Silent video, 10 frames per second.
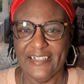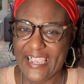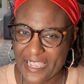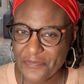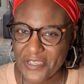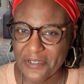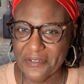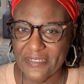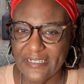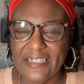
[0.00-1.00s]
Have
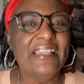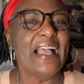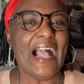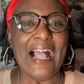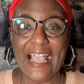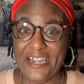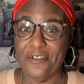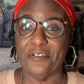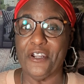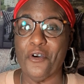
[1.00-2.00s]
you? I
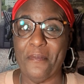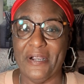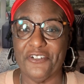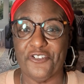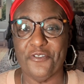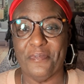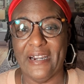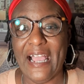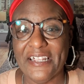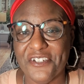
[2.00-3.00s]
don't know about you,
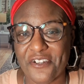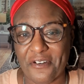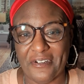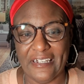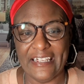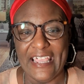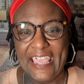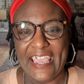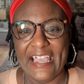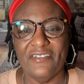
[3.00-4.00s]
but I certainly
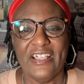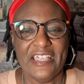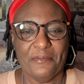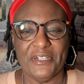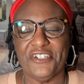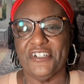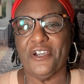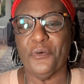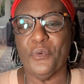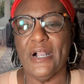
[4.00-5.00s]
have. But you
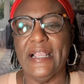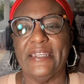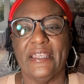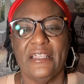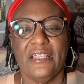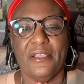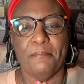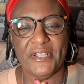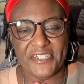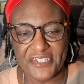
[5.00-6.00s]
know what?
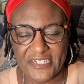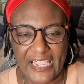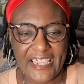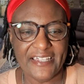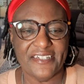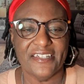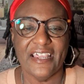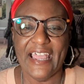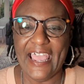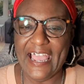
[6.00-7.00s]
Mistakes
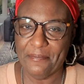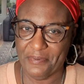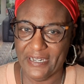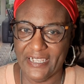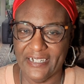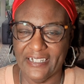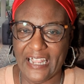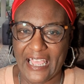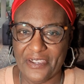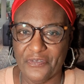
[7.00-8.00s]
happen in
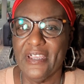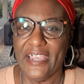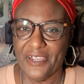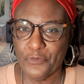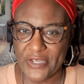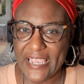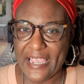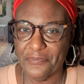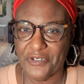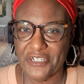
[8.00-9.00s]
life, and we
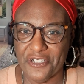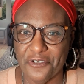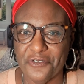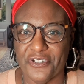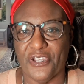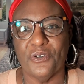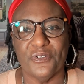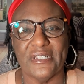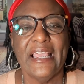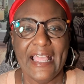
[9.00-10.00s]
have to use
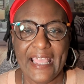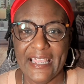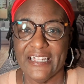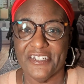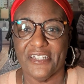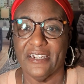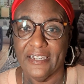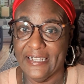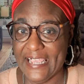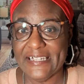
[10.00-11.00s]
those as
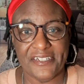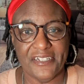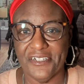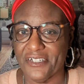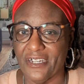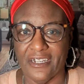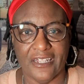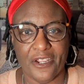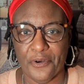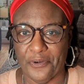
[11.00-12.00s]
lessons
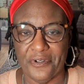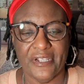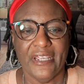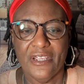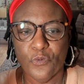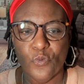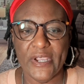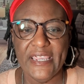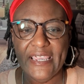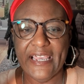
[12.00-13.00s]
learned.
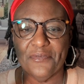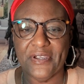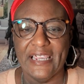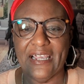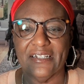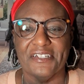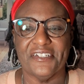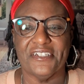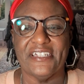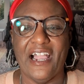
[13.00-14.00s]
We have got to
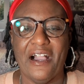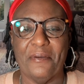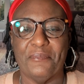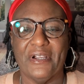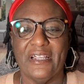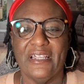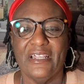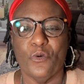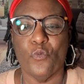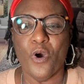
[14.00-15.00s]
stop
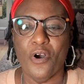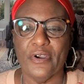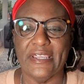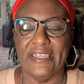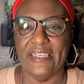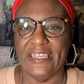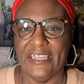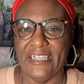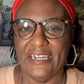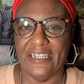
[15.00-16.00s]
walking
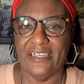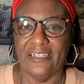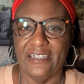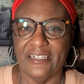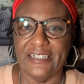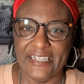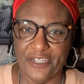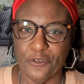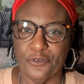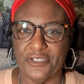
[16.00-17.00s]
in
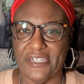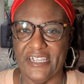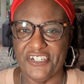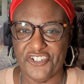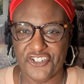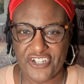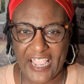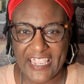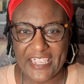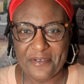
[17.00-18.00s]
guilt and
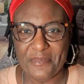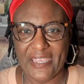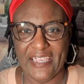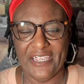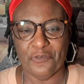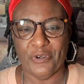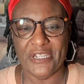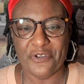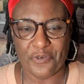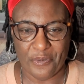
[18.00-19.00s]
shame and
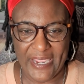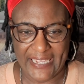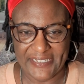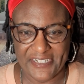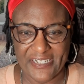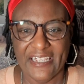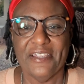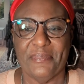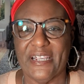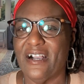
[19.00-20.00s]
regret
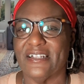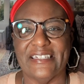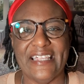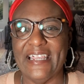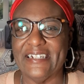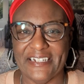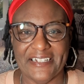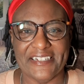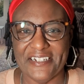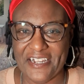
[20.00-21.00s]
because that
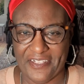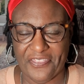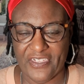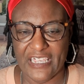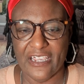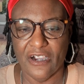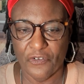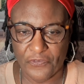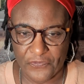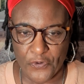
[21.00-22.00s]
does nothing
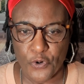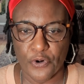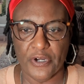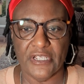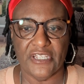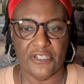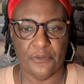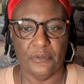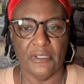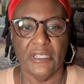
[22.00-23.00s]
for
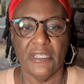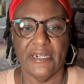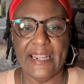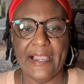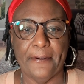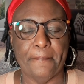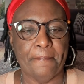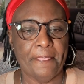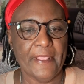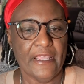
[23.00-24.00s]
you. Now,
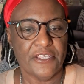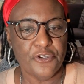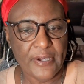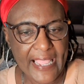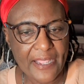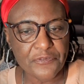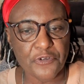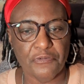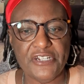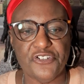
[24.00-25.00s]
you have
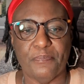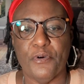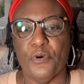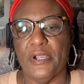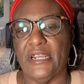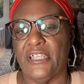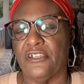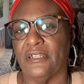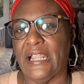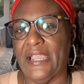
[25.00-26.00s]
to reach a point in
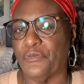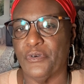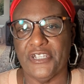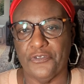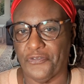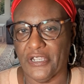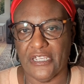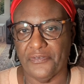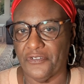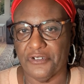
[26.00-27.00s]
your life when you
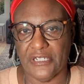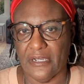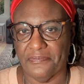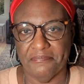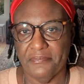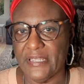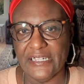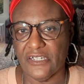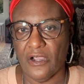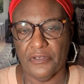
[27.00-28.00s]
forgive yourself.
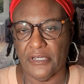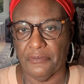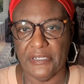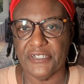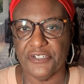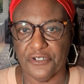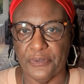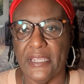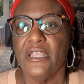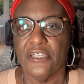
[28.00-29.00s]
That's all there is
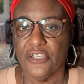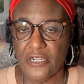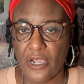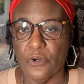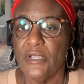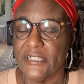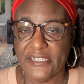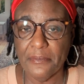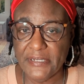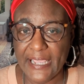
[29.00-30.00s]
to it. You know,
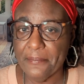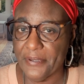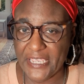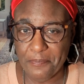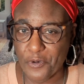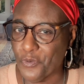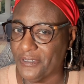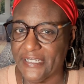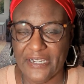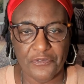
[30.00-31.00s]
sometimes people
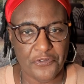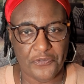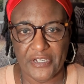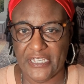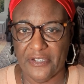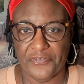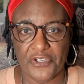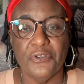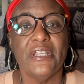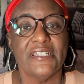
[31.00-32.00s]
will never forgive
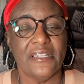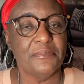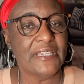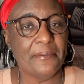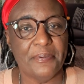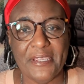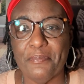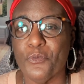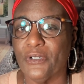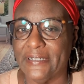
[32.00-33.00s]
you. Sometimes
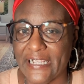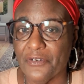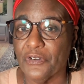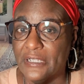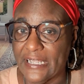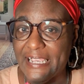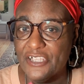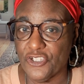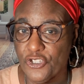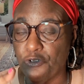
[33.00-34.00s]
people will never
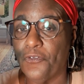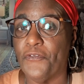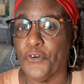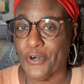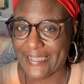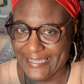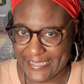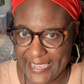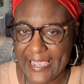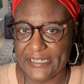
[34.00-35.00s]
let you
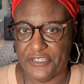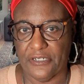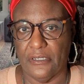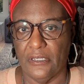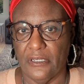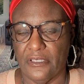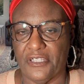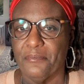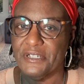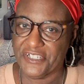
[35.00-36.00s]
forget
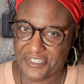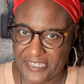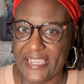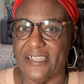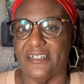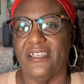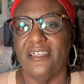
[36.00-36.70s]
the mistakes